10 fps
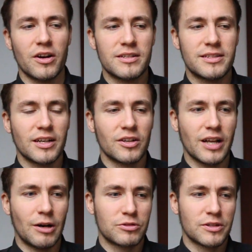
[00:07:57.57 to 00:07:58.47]
He
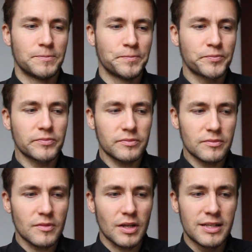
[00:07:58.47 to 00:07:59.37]
singled
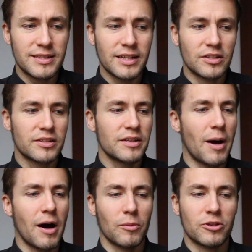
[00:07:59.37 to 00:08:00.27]
him
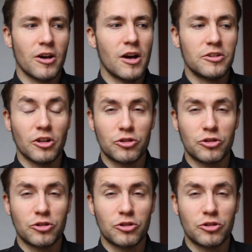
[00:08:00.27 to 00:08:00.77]
out, the